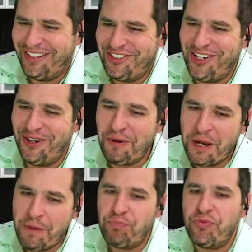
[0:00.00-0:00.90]
So
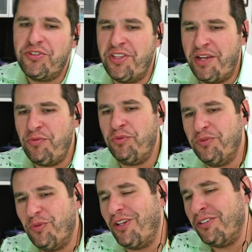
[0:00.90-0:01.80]

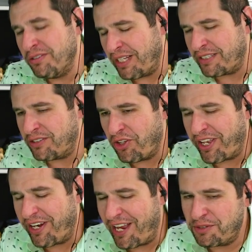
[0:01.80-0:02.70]
let's
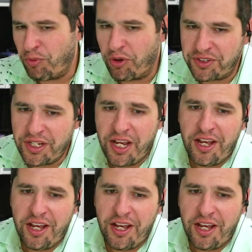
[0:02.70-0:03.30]
look at exports.